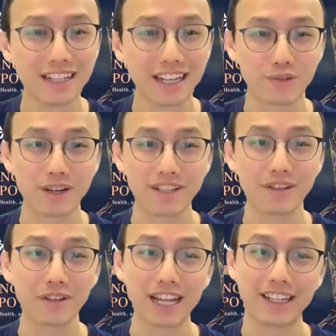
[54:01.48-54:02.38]
address
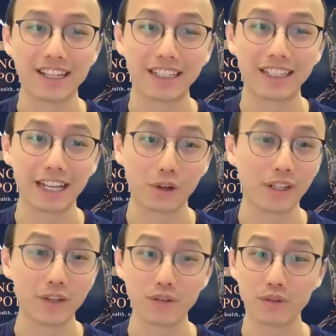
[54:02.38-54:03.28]
so that they can
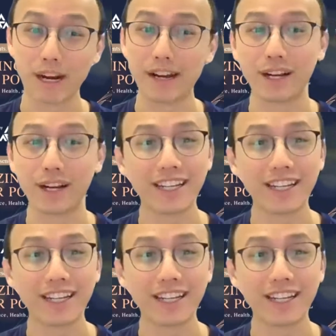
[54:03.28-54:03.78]
contact you right away?